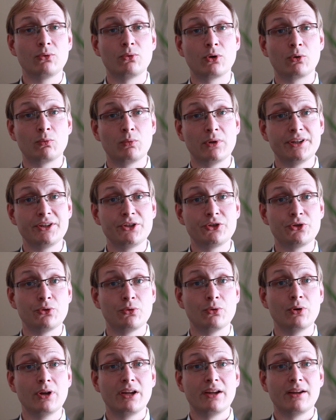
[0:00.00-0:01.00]
who are willing
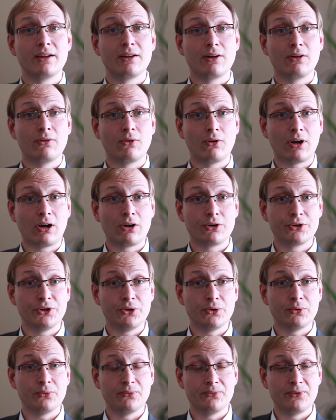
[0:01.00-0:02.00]
to
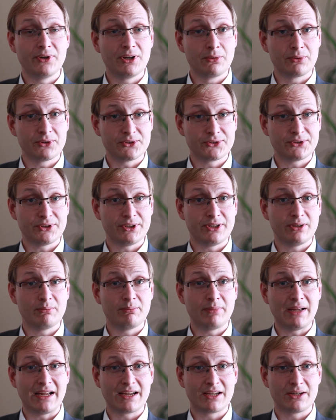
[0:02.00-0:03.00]
argue vigorously
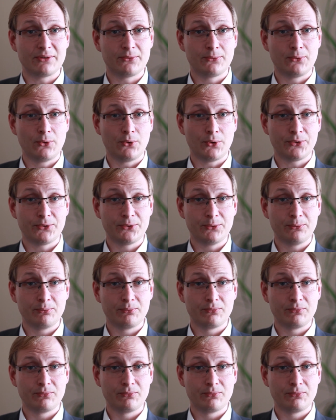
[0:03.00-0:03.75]
back and forth.